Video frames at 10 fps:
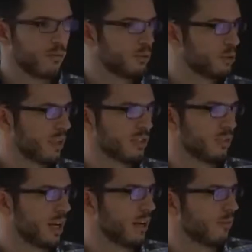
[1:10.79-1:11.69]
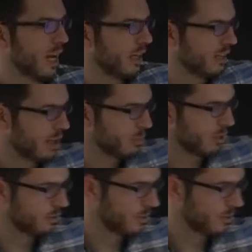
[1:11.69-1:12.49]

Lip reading: which means you can have any number of